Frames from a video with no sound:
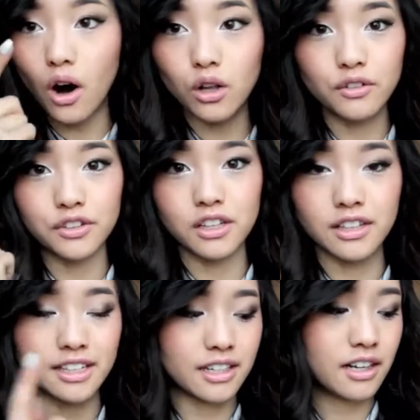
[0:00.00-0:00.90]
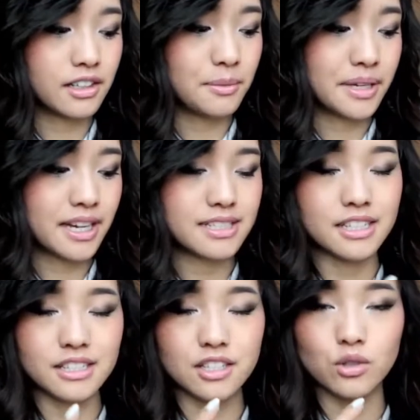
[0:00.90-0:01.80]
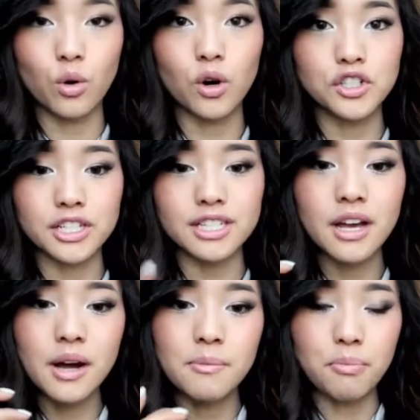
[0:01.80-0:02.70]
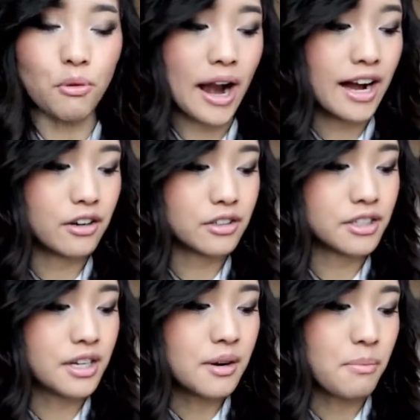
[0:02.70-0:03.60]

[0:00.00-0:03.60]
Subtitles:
all over the lid color because it's this gorgeous brown,